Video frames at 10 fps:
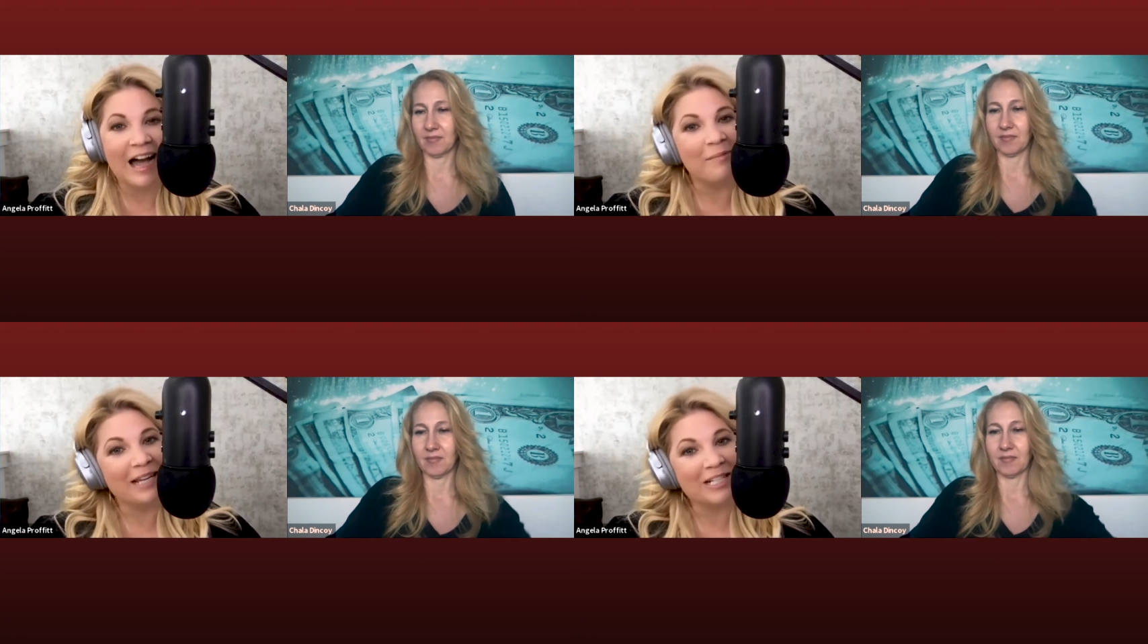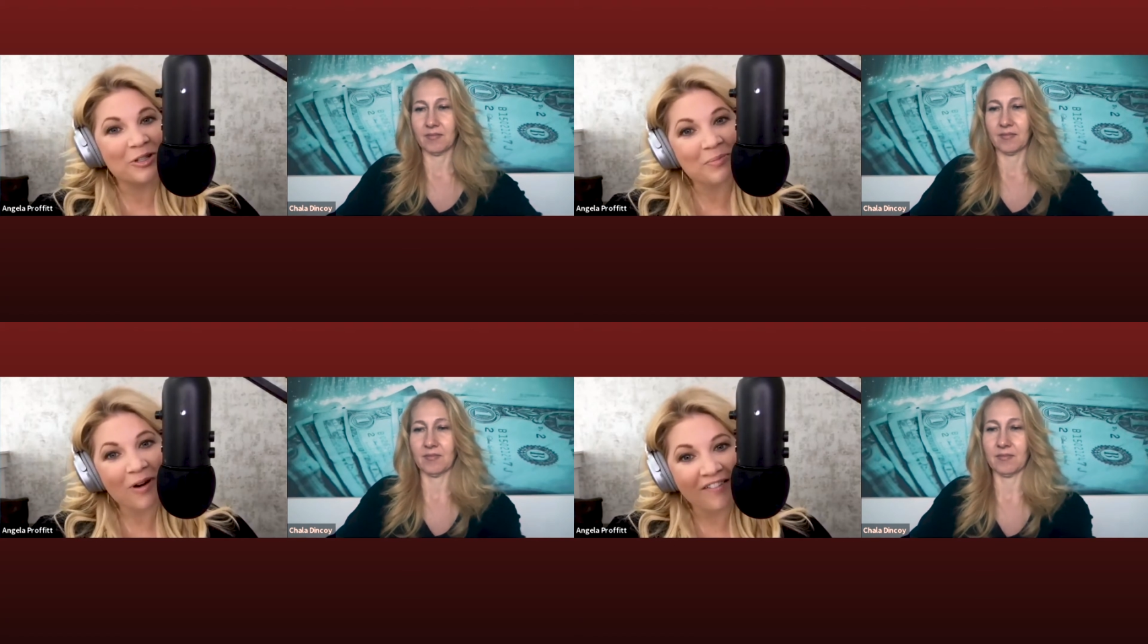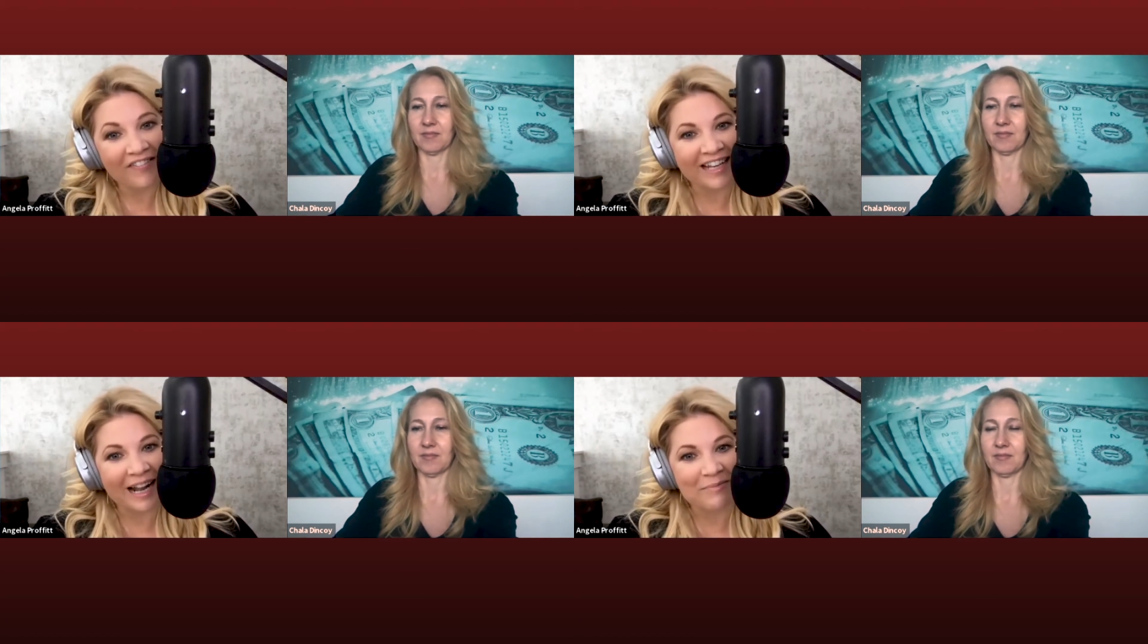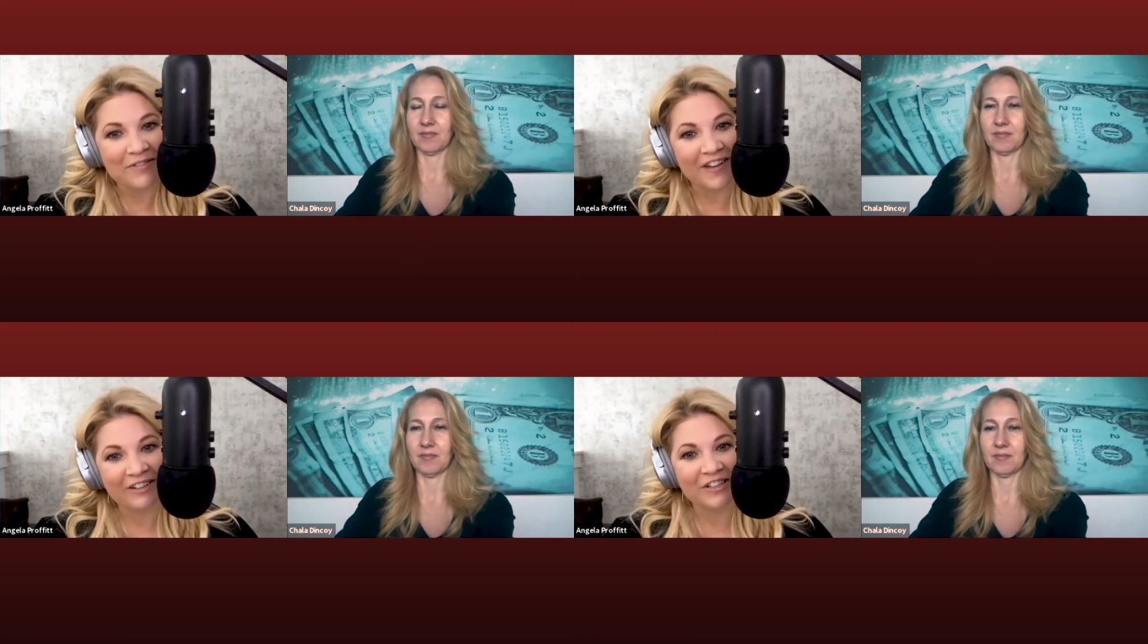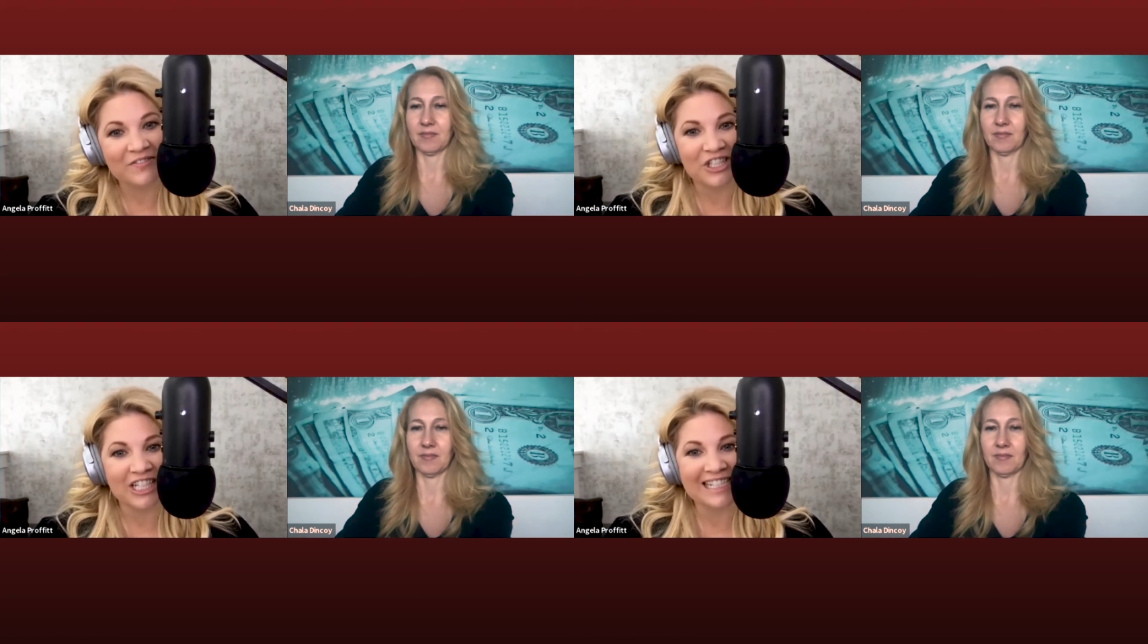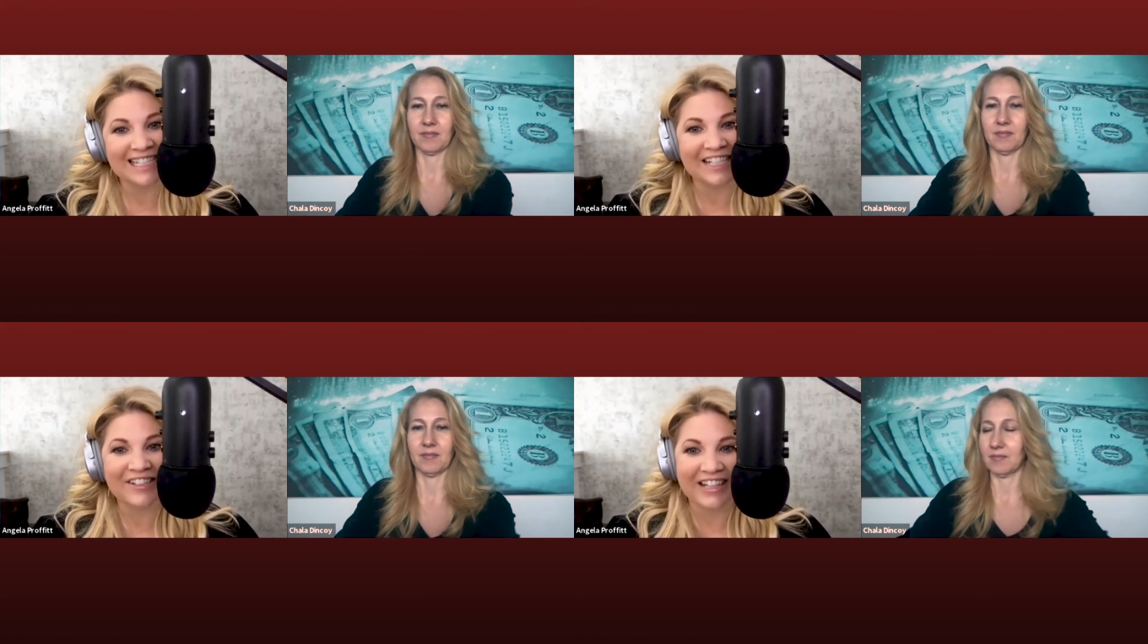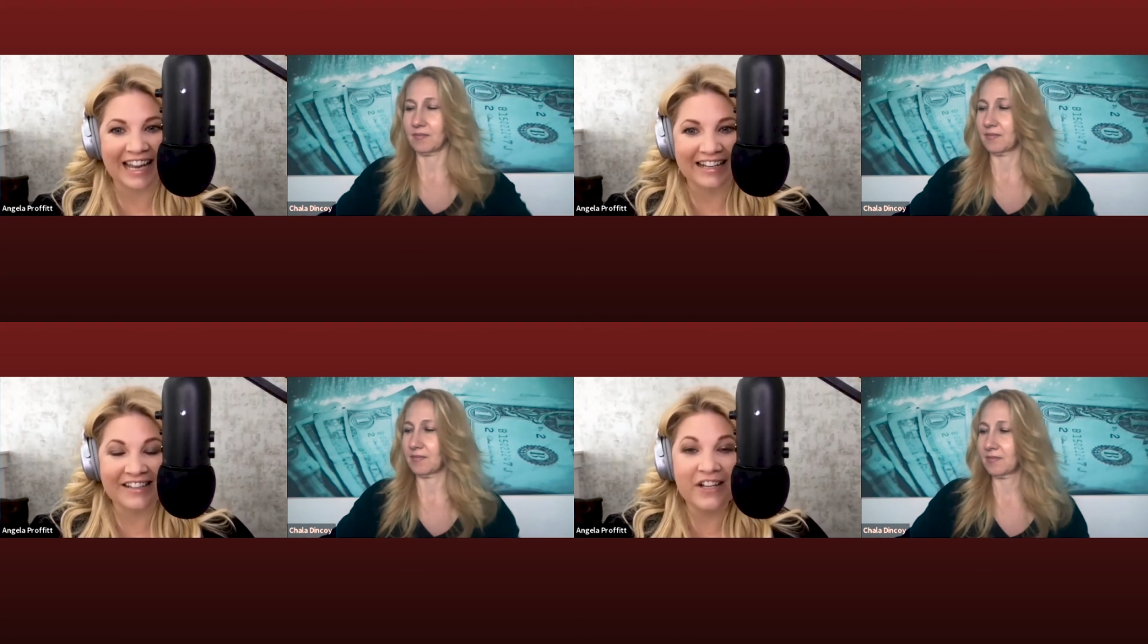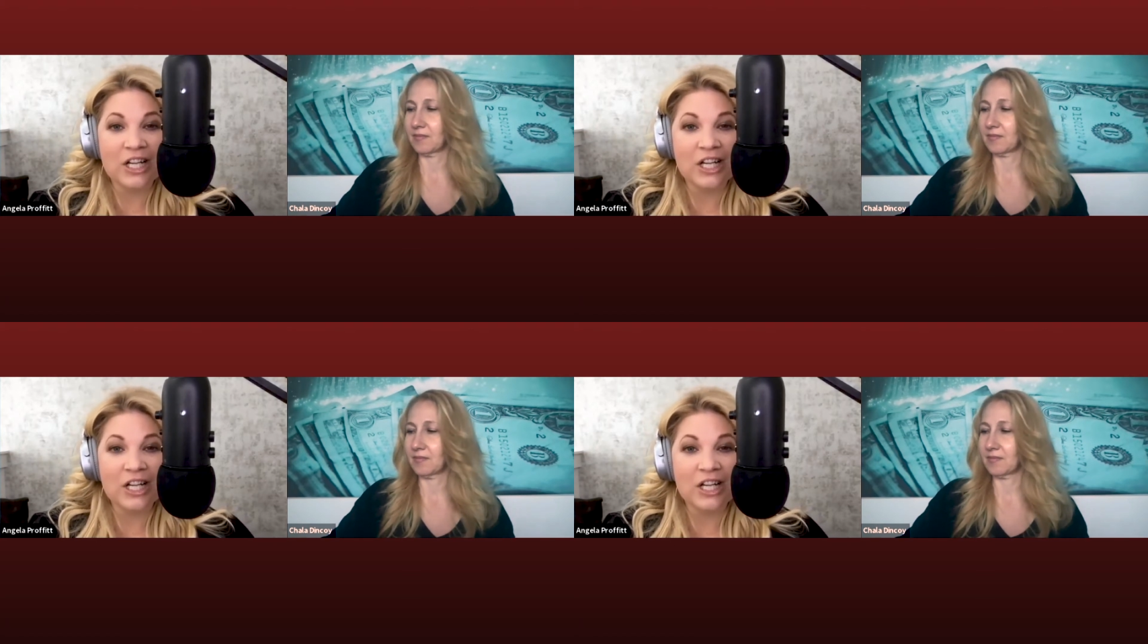Speaker 1: I'm Angela Proffitt. I'm the founder of GSD Creative.